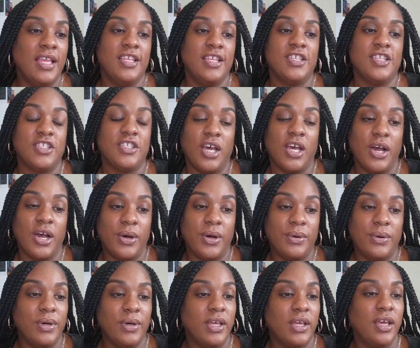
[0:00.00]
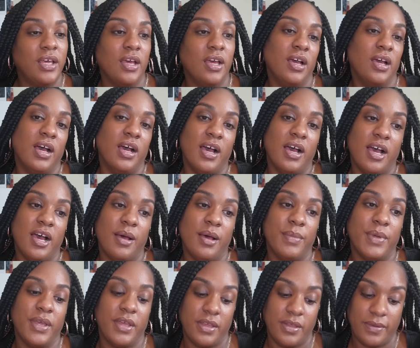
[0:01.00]
So,
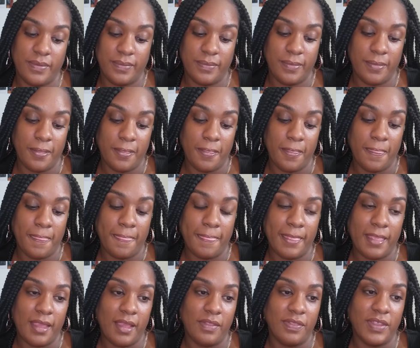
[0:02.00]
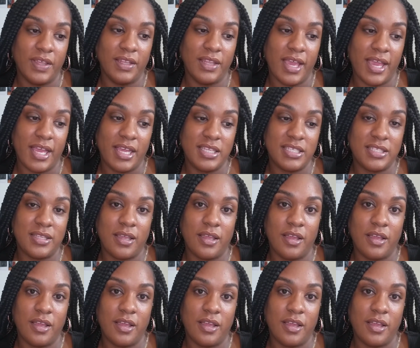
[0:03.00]
um the last